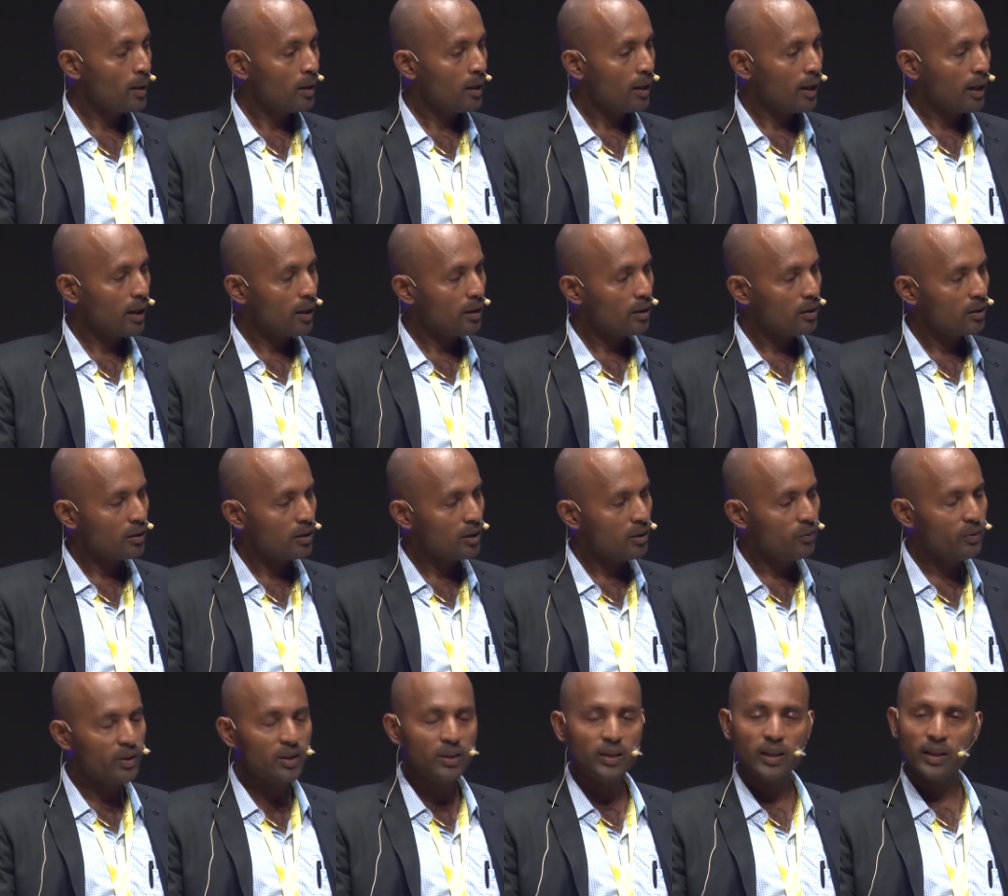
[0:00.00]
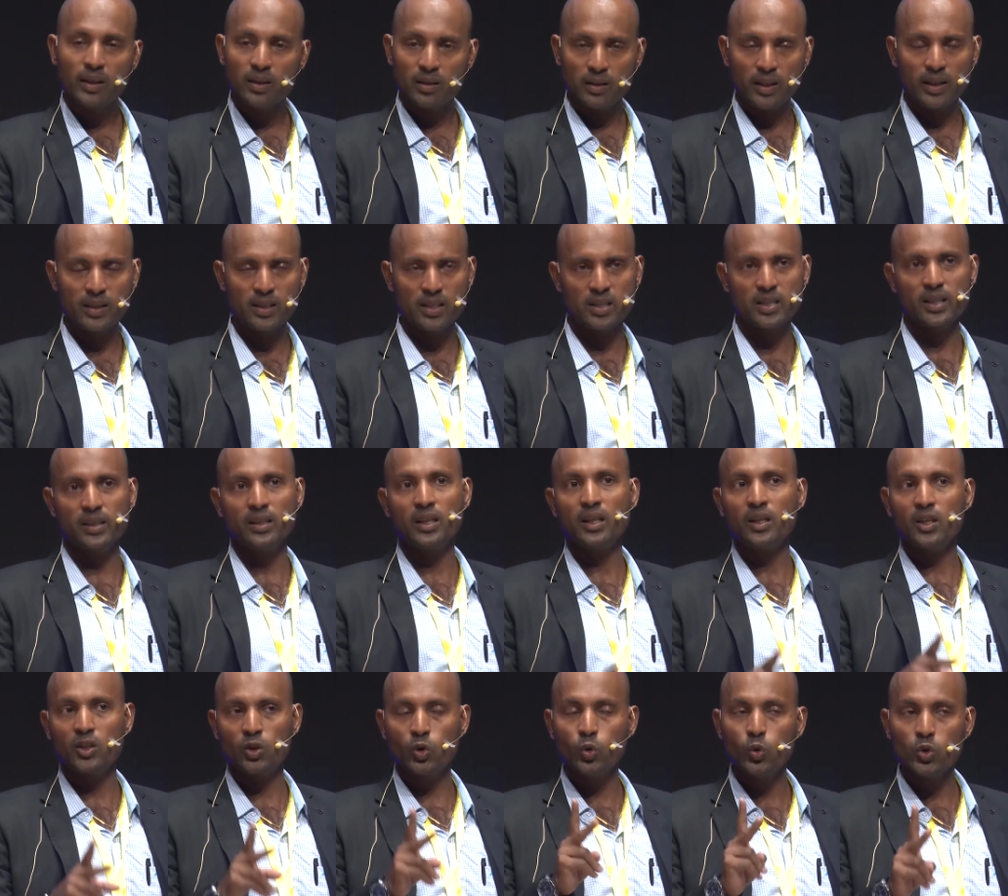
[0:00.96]
And even there, as I said, there are
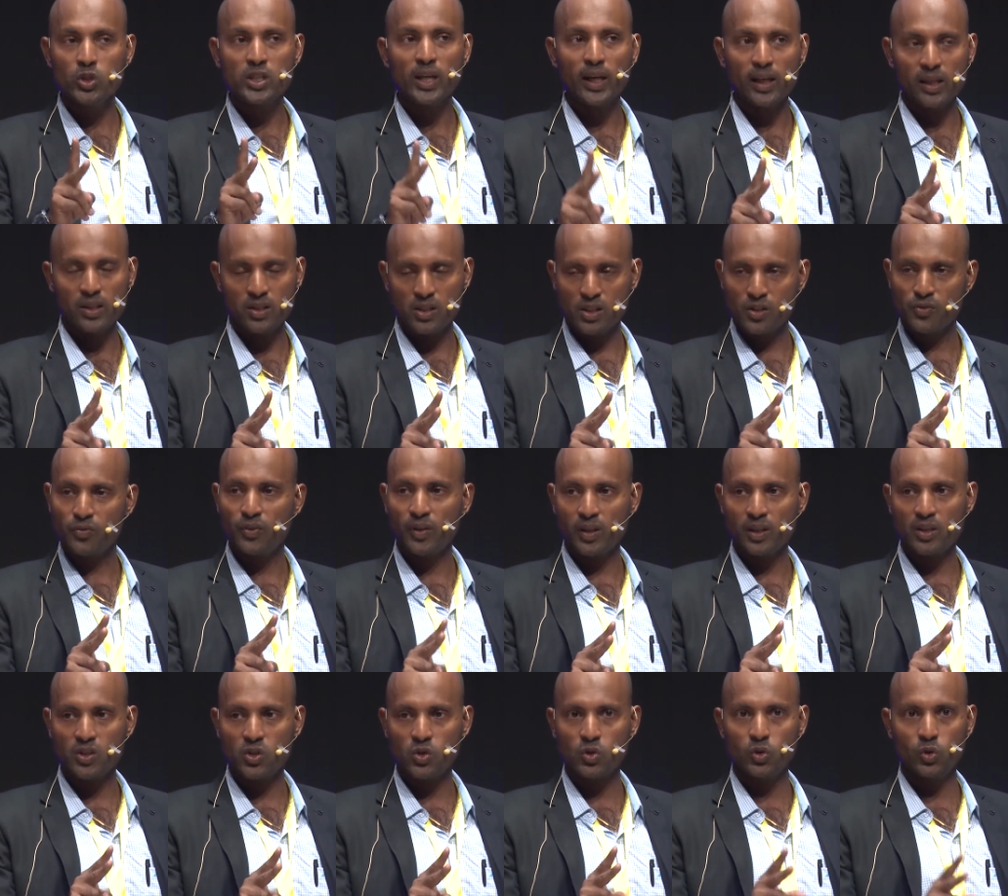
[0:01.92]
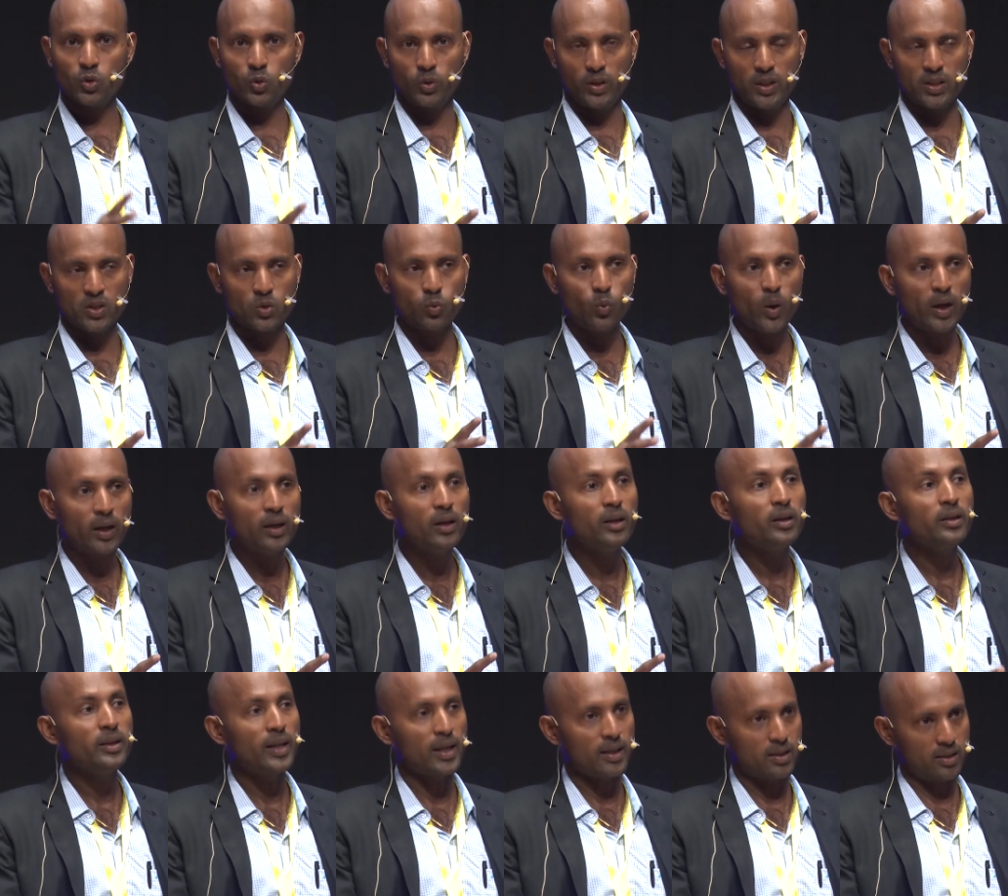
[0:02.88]
two challenges for us to do this. One,
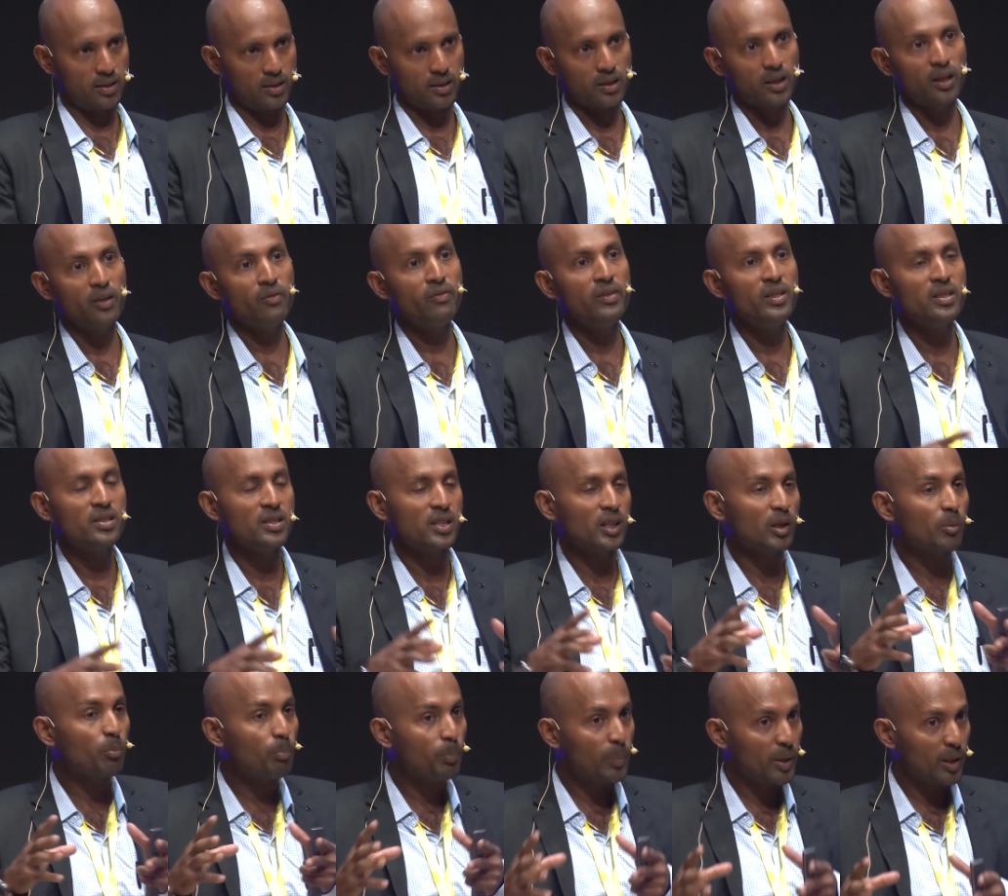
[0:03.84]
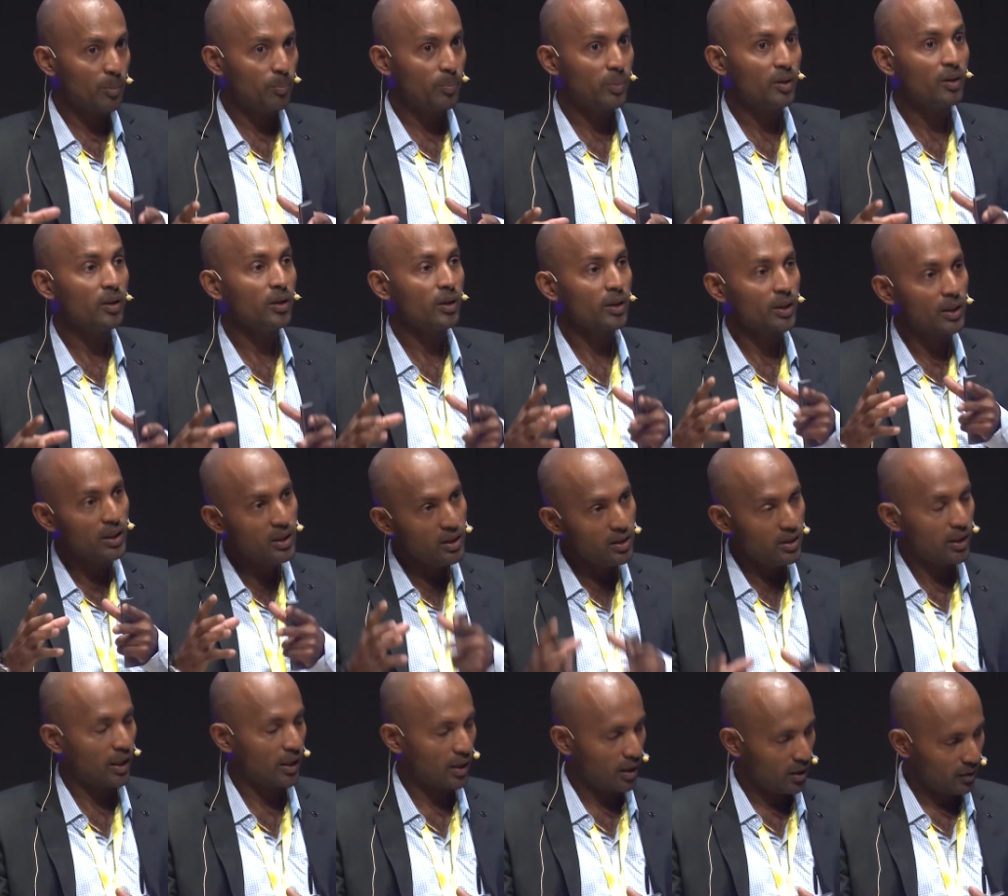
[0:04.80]
yes, convincing people in
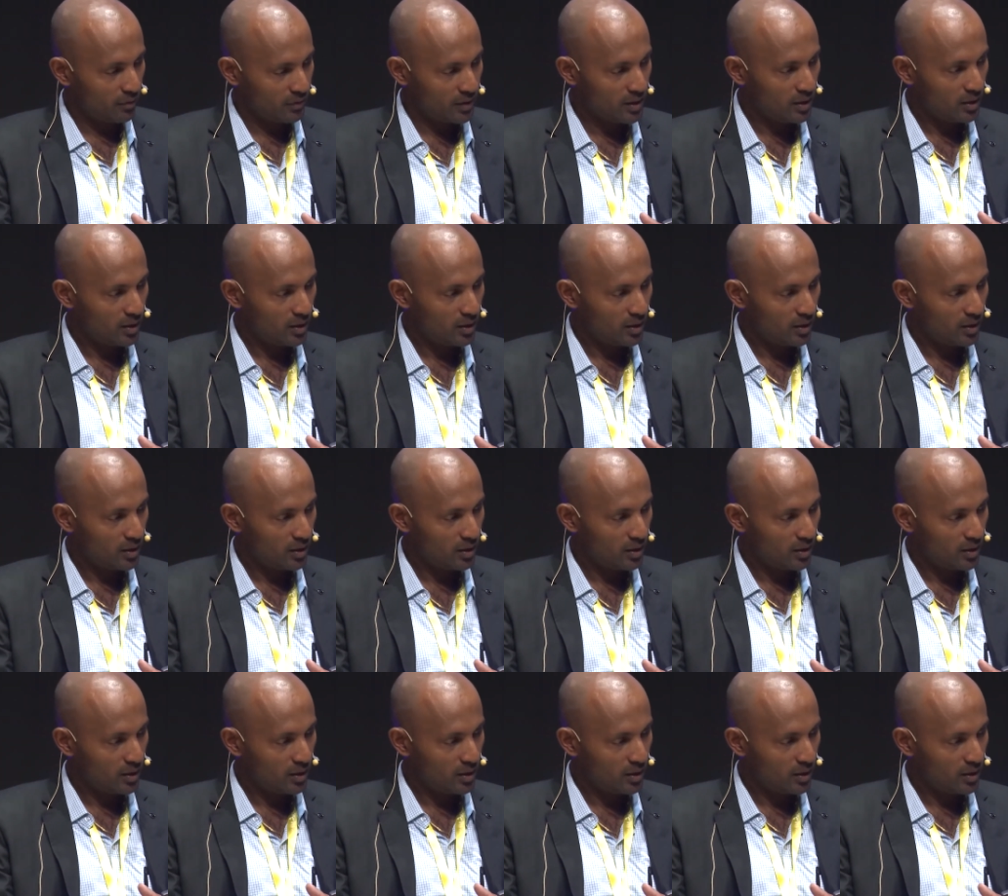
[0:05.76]
Dharavi